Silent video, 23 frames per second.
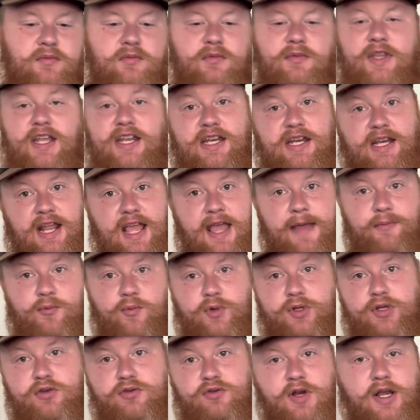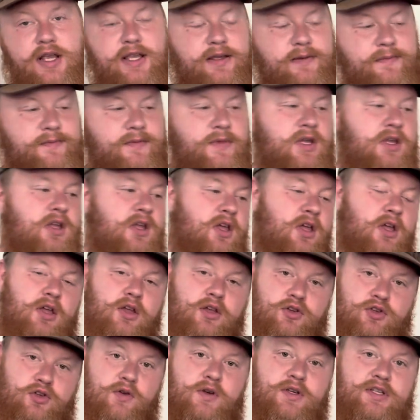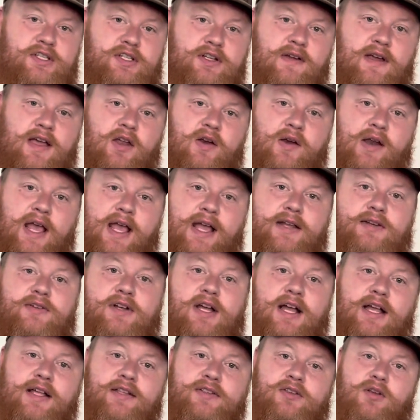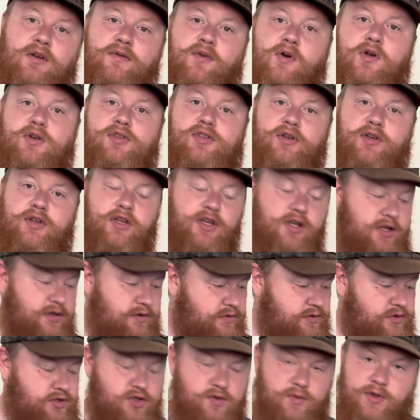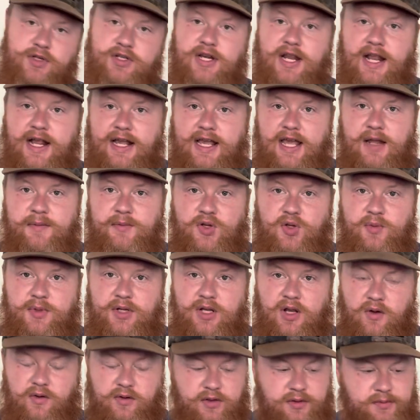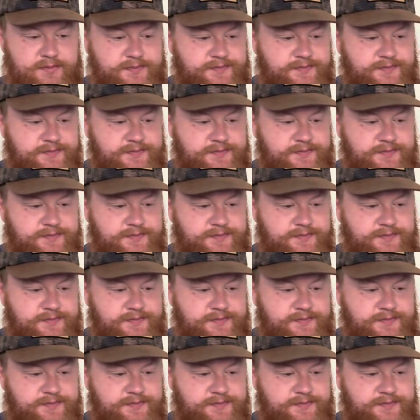That didn't happen with the Drake. Jury's still out on high and dry. So far, so good. Just wish I got them a little bit longer.